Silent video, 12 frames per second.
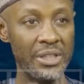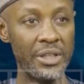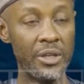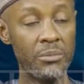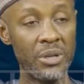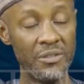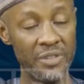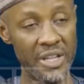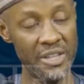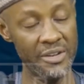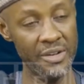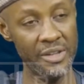the number of
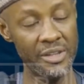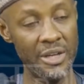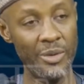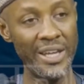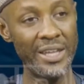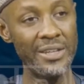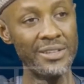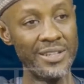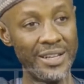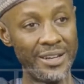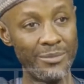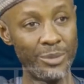Nigerians that were killed
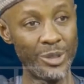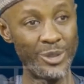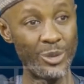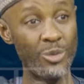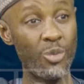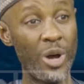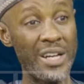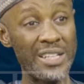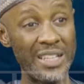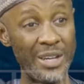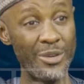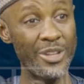in that month was one
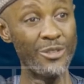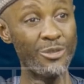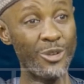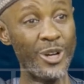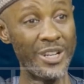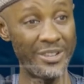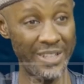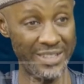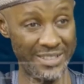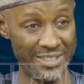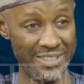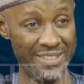thousand four hundred
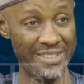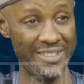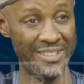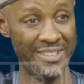mm.